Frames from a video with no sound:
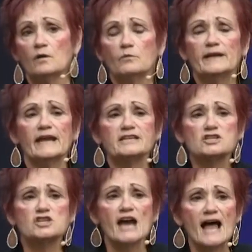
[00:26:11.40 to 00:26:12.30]
We need to
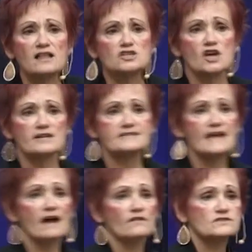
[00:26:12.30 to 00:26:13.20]
challenge
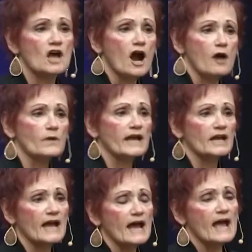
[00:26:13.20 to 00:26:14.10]
ourselves. Are we going
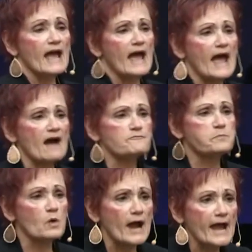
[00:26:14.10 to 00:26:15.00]
to have
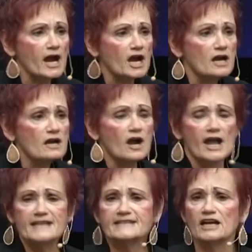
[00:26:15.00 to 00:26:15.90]
prayer?
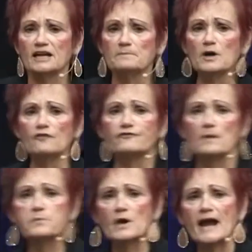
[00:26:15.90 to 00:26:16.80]
Is it going to move
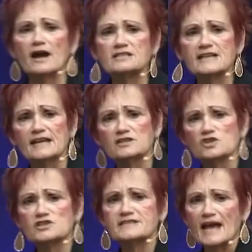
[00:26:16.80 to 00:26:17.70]
from prayer to
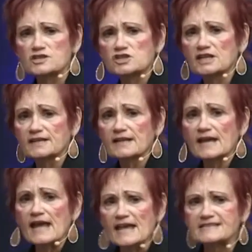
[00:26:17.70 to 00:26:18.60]
intercession?
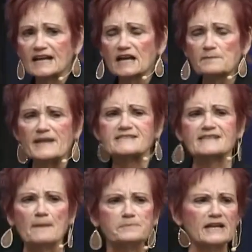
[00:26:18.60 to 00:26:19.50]
Is it going to be
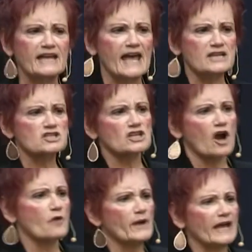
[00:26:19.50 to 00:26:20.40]
supplication?
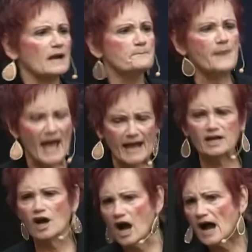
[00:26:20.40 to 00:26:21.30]
Are we going to beg
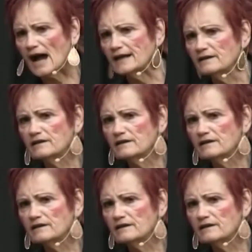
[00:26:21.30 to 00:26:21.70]
God?